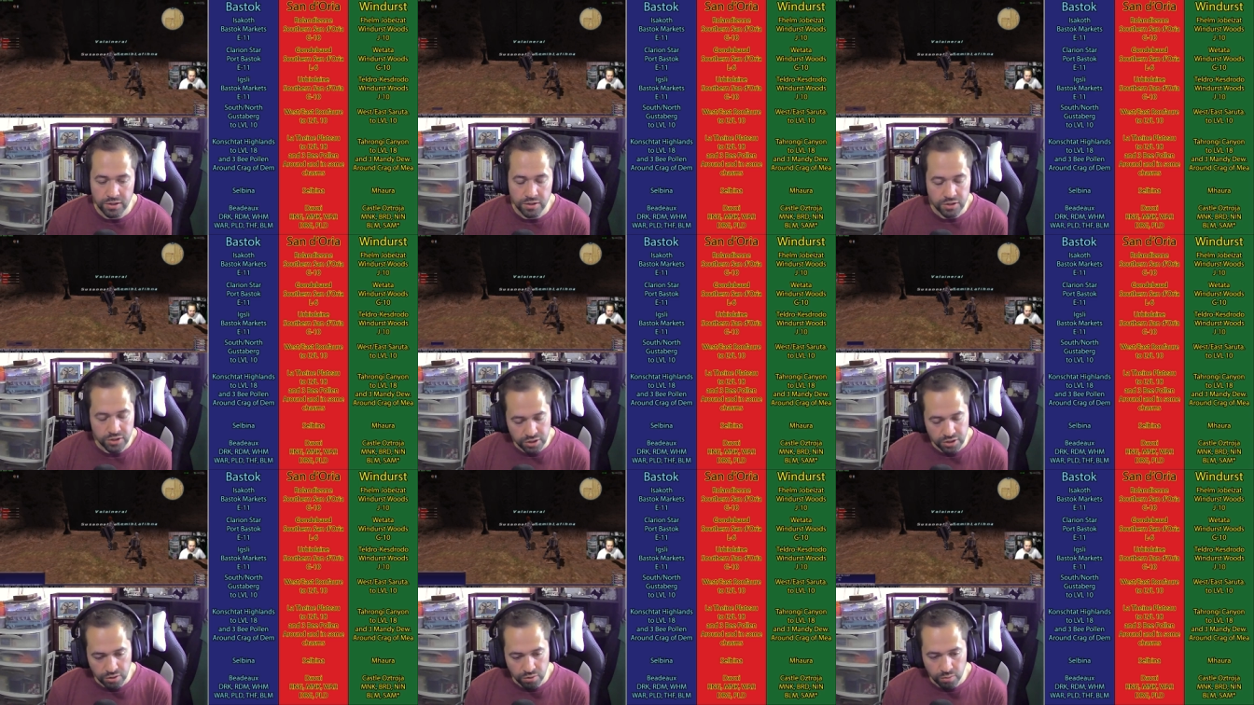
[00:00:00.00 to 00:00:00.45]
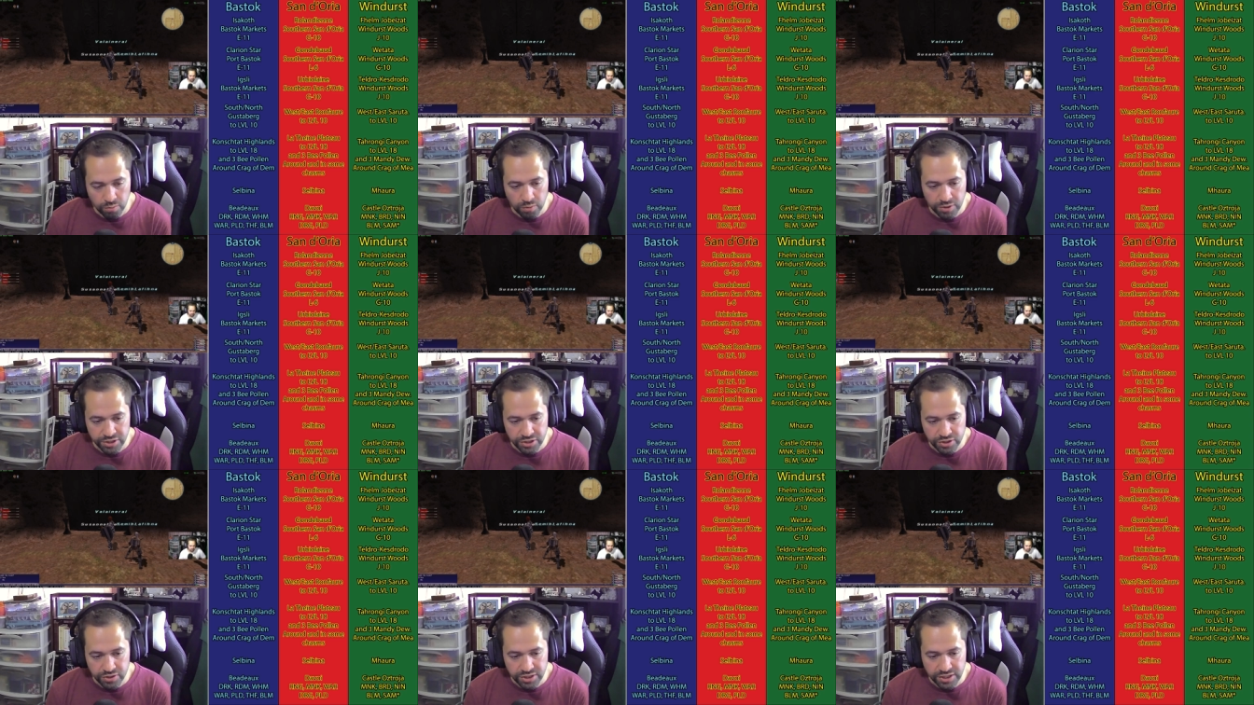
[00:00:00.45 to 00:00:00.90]
So
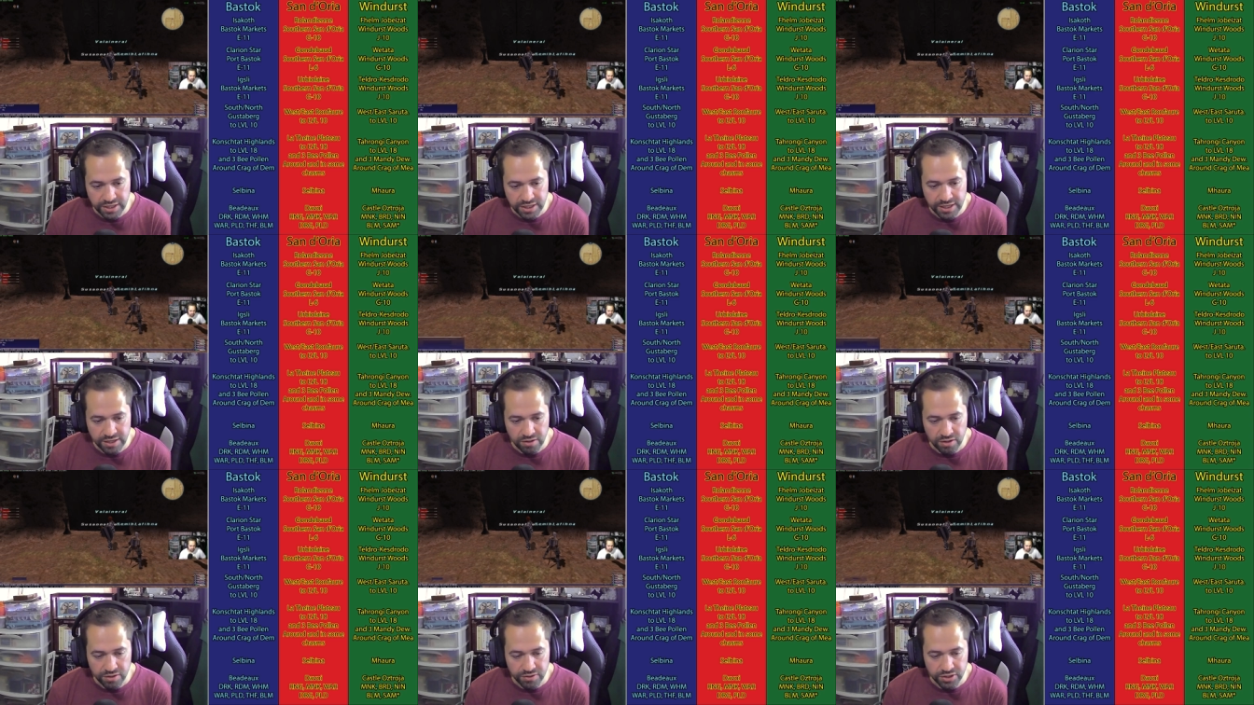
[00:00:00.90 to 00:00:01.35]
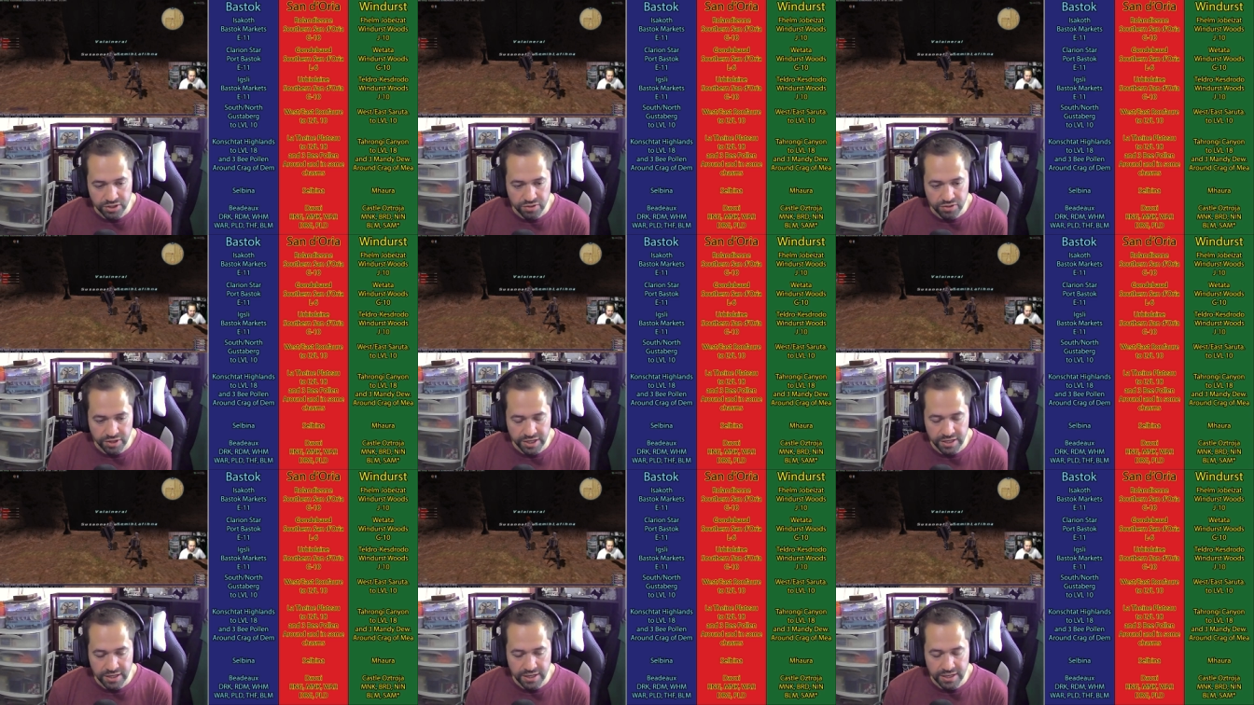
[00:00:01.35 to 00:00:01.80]
what you see here on the
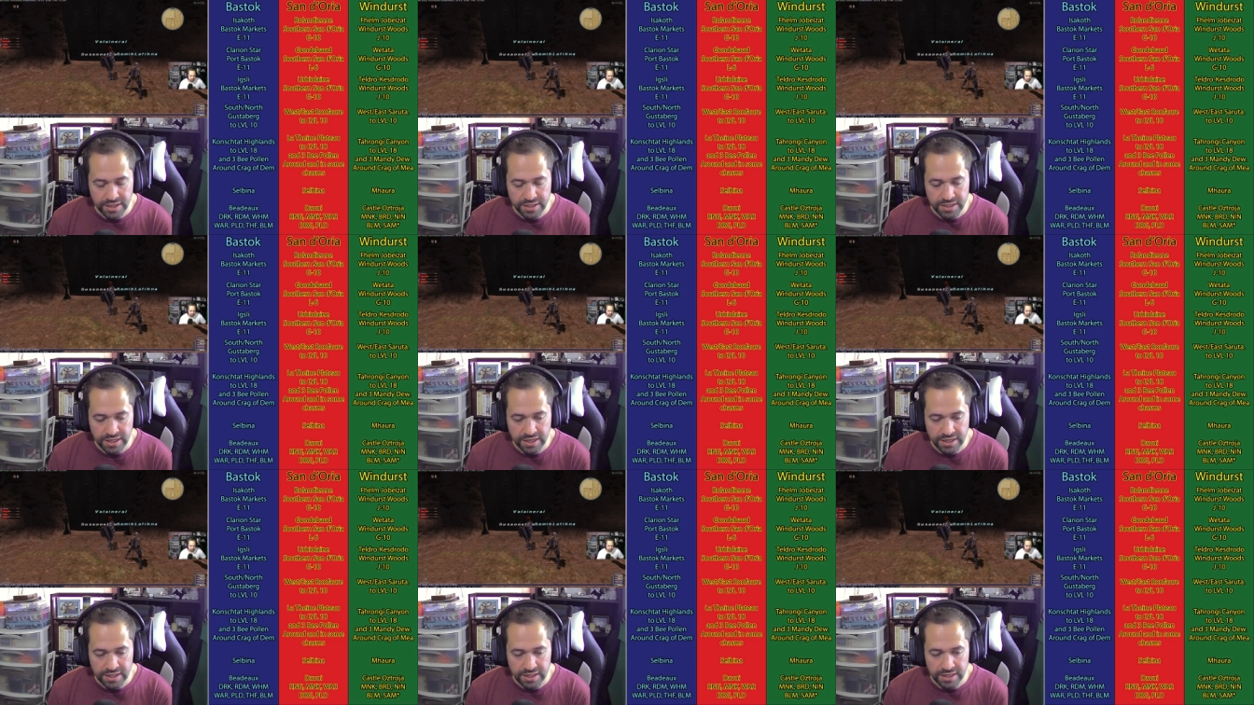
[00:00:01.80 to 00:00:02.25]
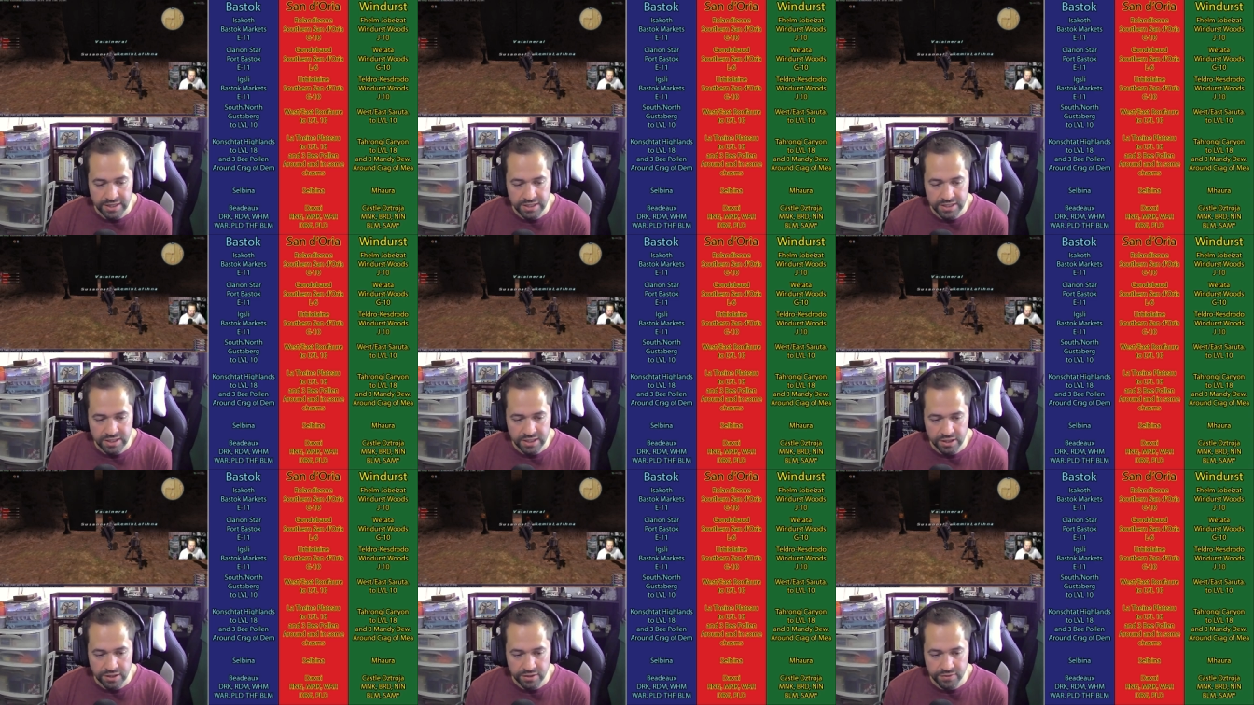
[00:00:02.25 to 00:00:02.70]
screen is a
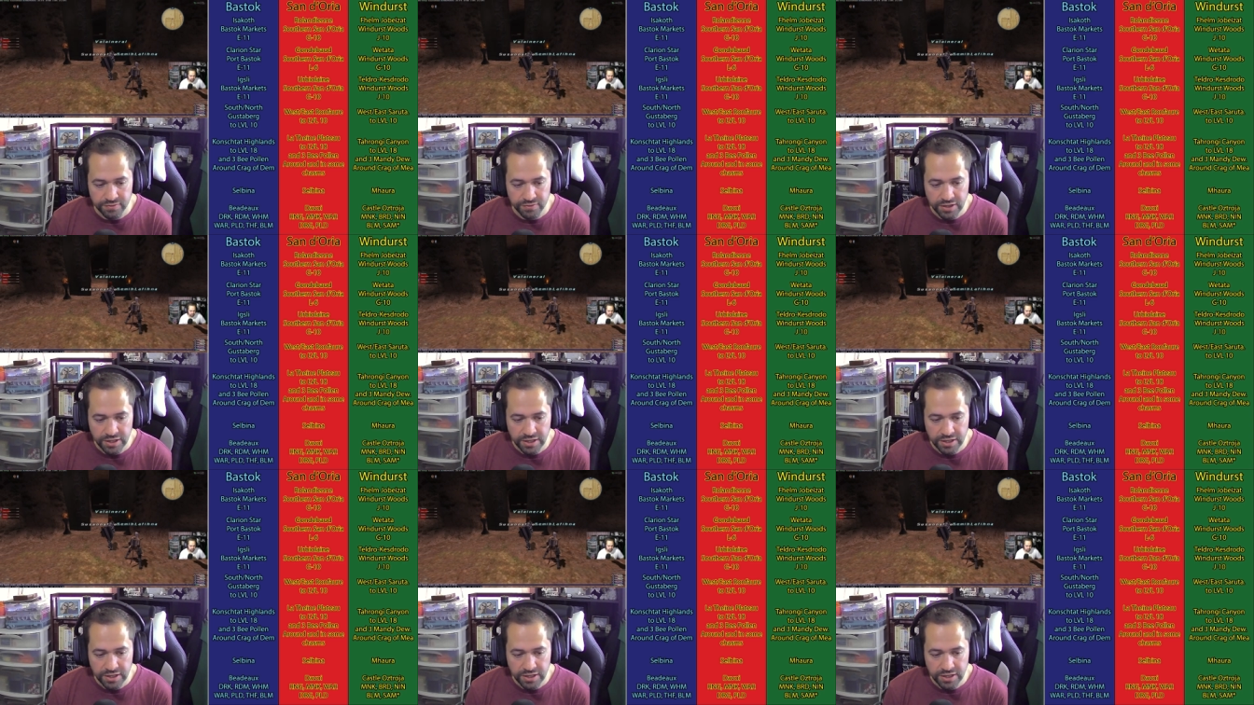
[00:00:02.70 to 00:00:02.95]
list of